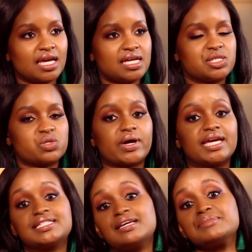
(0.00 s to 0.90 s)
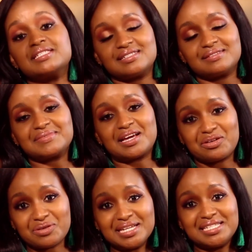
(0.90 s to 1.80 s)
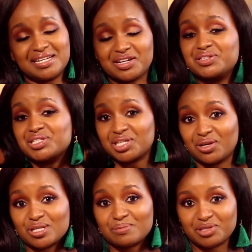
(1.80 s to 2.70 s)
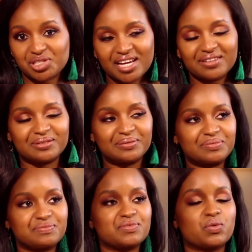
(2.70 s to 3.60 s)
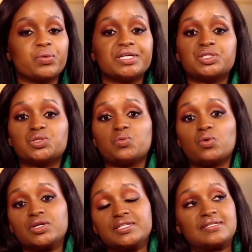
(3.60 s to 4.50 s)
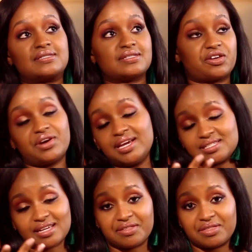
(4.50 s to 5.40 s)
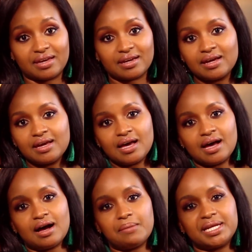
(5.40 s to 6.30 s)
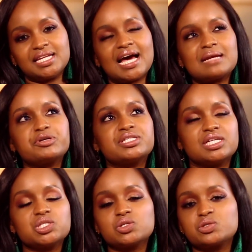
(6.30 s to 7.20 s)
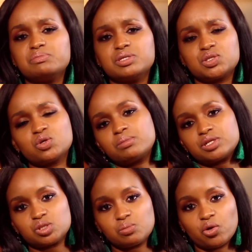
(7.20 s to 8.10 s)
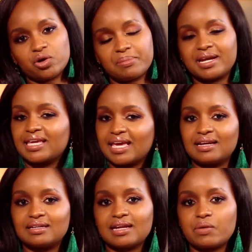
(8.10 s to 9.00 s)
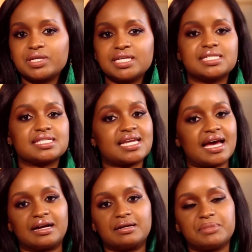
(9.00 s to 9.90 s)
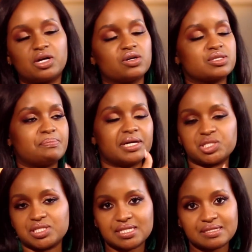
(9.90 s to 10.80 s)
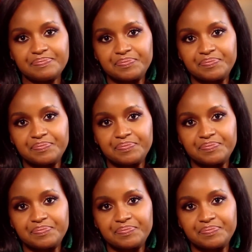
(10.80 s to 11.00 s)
And so I attempted at creating a Christian gospel channel, which was great, I think. And it had potential to be so much more. But again, I would hit a snag because budgets.